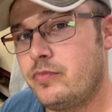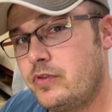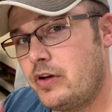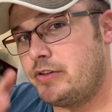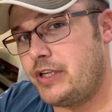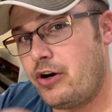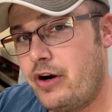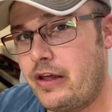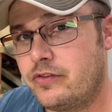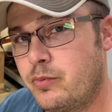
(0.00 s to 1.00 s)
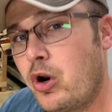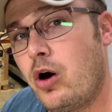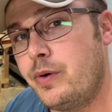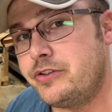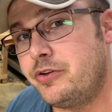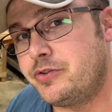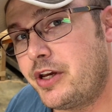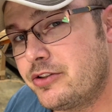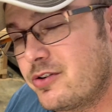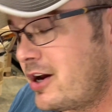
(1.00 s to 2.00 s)
There's the internet. Someone always knows the
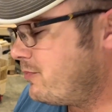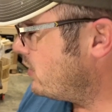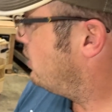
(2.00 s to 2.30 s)
answer, right?